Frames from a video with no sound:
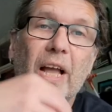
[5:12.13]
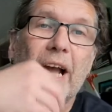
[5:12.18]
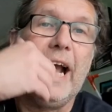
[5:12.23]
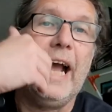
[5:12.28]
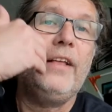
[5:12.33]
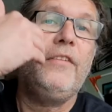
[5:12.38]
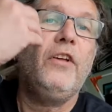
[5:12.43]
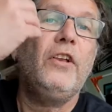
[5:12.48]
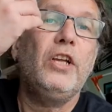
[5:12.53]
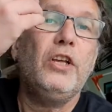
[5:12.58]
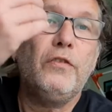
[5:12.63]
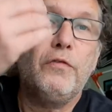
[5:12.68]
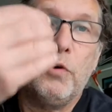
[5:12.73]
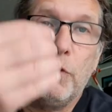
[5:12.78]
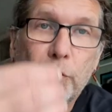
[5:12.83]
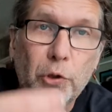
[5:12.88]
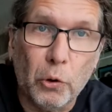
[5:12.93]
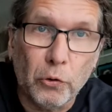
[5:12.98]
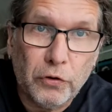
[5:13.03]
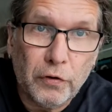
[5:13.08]
And it is for
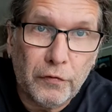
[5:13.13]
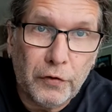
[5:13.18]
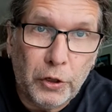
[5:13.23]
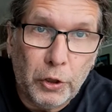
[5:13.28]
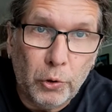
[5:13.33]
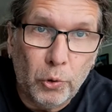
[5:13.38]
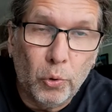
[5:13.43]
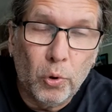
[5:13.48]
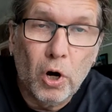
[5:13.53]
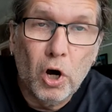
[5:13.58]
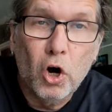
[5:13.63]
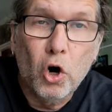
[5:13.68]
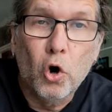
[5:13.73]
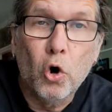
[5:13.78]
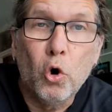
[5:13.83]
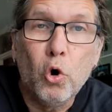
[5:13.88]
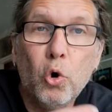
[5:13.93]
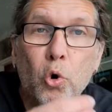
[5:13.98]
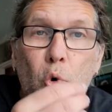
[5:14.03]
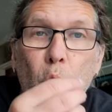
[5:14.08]
those of you
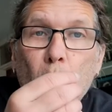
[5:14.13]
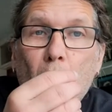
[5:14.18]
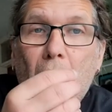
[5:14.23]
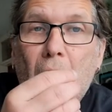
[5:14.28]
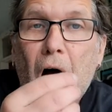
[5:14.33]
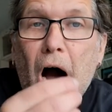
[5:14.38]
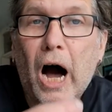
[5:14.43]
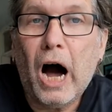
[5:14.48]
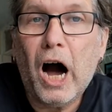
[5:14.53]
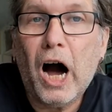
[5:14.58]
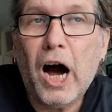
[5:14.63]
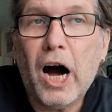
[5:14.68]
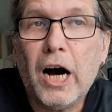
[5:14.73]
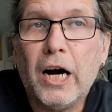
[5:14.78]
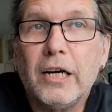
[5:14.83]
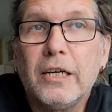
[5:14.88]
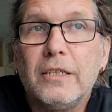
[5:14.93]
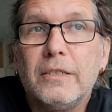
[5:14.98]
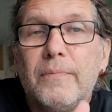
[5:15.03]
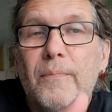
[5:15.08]
who are,